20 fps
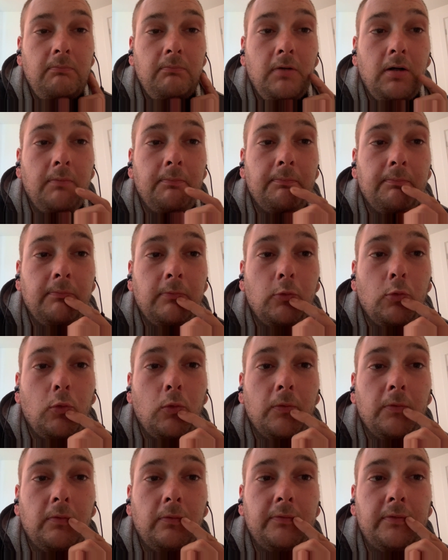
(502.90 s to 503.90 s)
I was
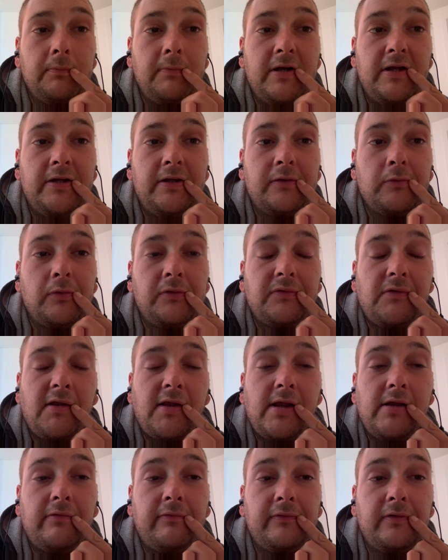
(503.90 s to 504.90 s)
born on the May
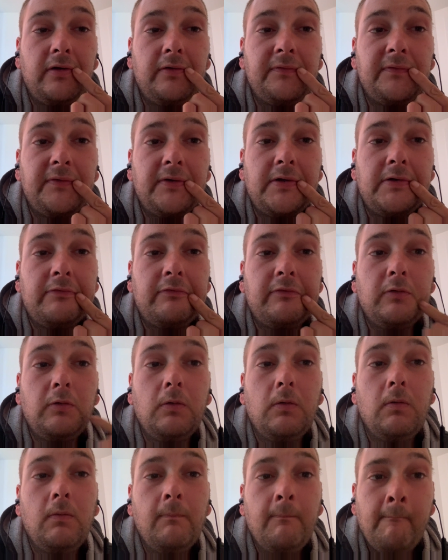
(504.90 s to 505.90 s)
26th,
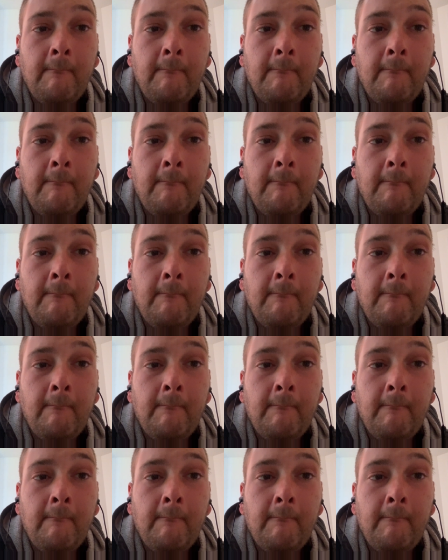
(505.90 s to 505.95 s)
1984.